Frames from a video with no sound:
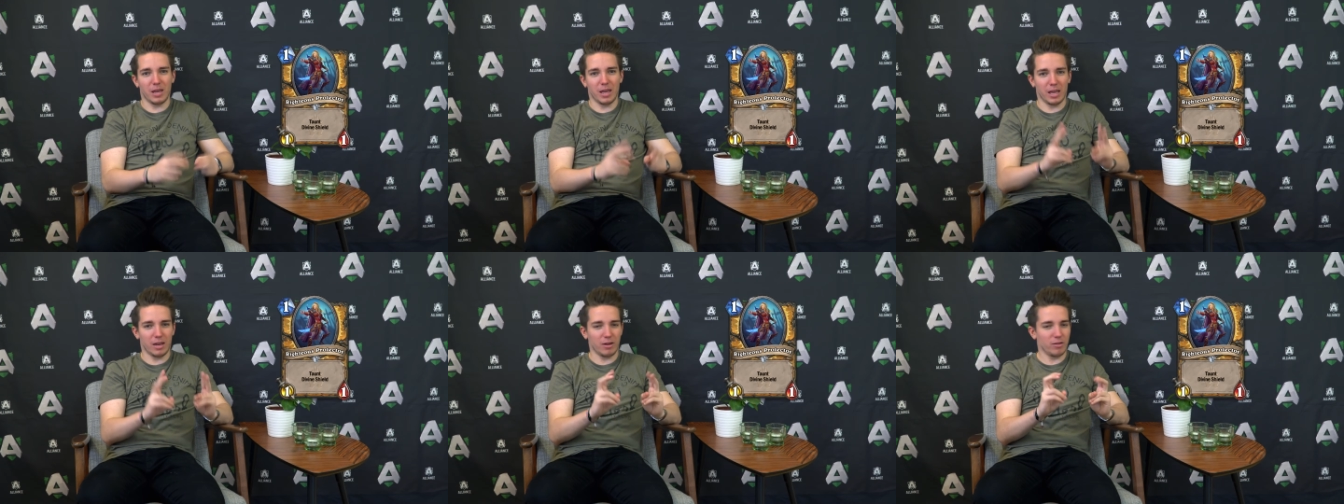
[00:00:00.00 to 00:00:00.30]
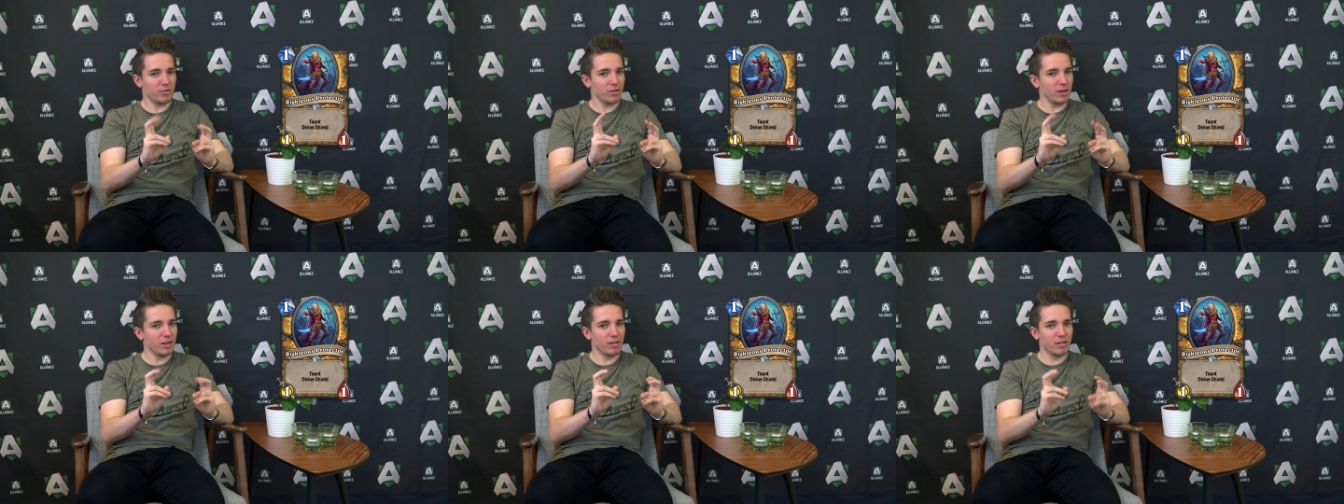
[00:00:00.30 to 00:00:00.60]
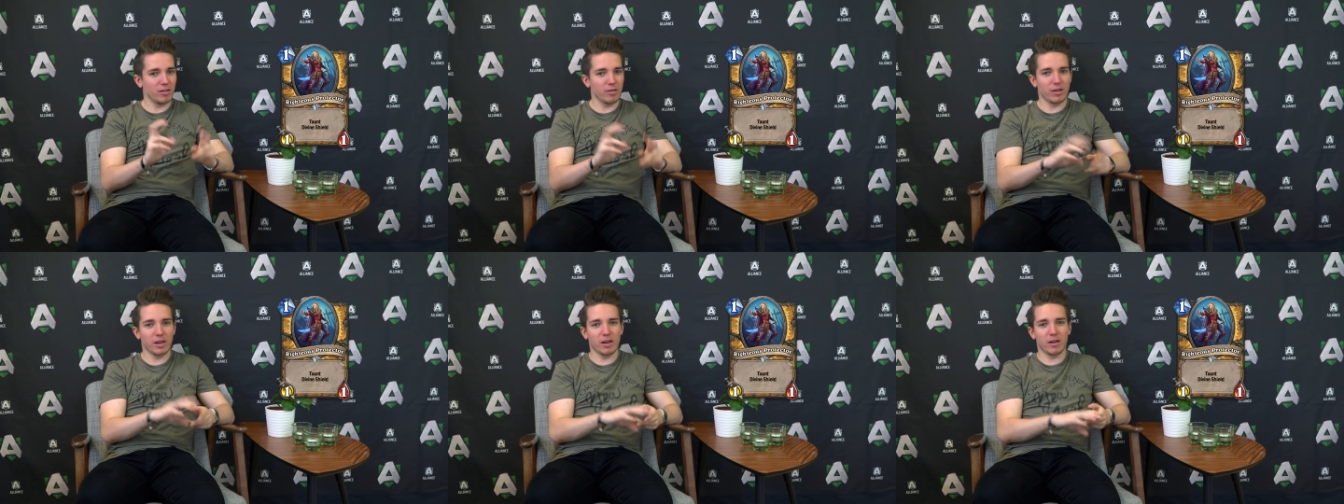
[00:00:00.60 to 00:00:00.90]

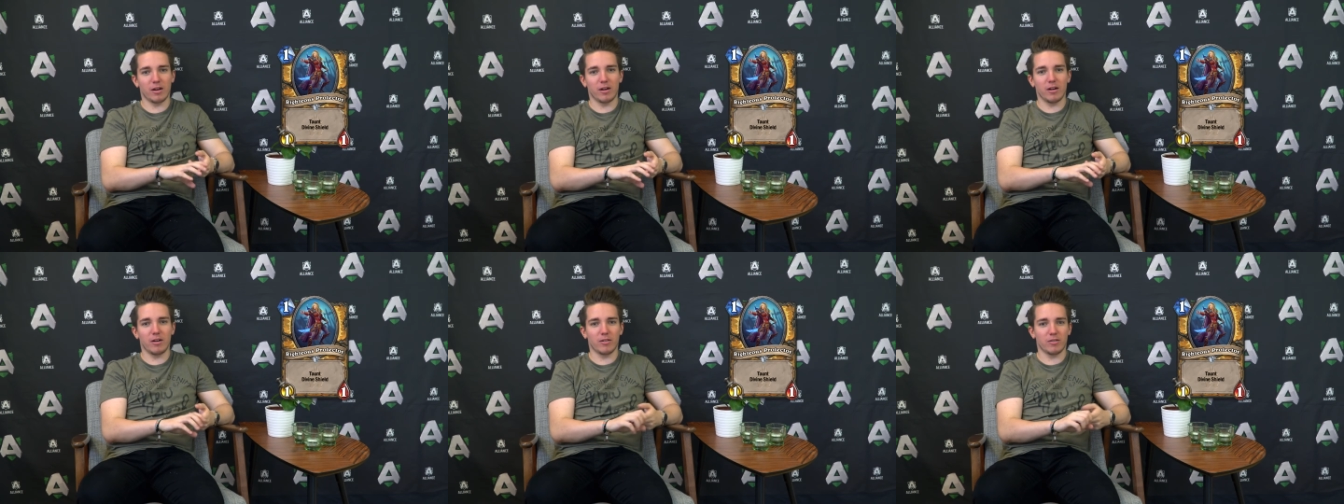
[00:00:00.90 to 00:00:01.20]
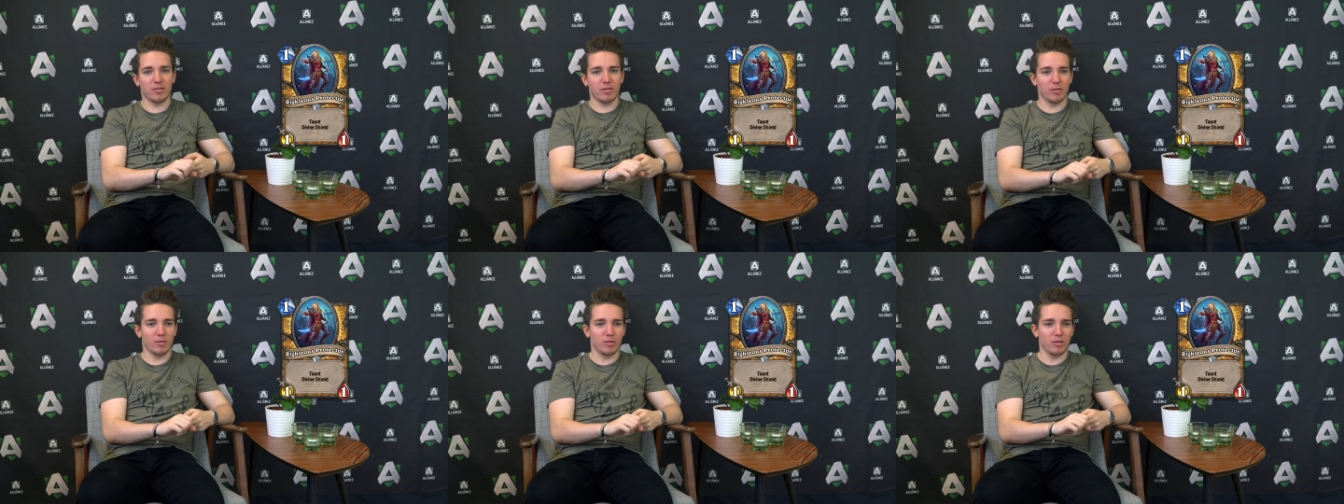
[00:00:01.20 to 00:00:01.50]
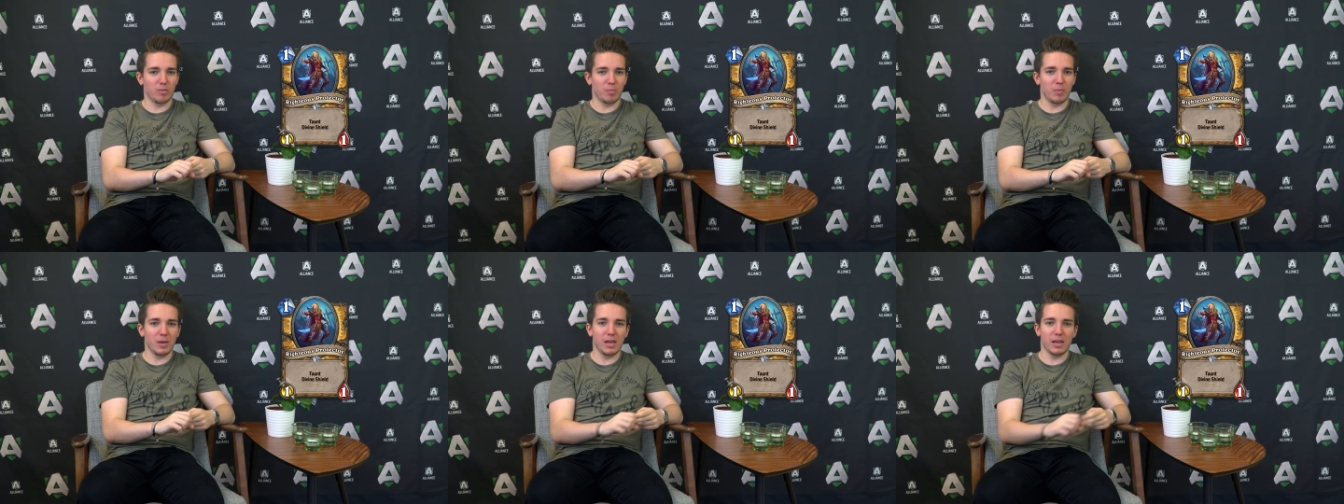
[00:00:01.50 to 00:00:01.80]
innocent looking card, so to
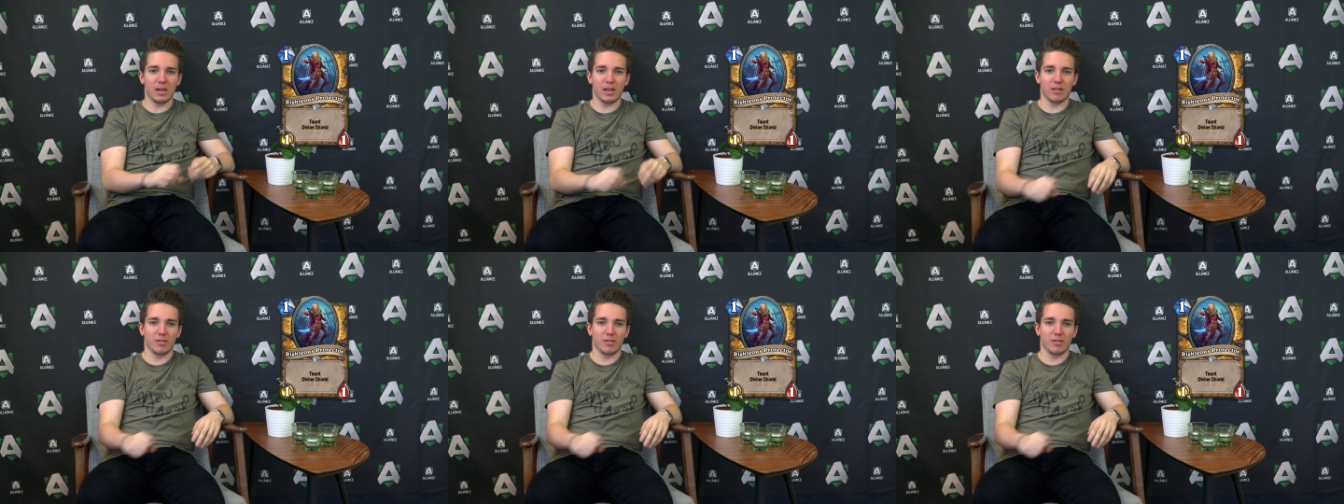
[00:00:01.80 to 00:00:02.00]
speak.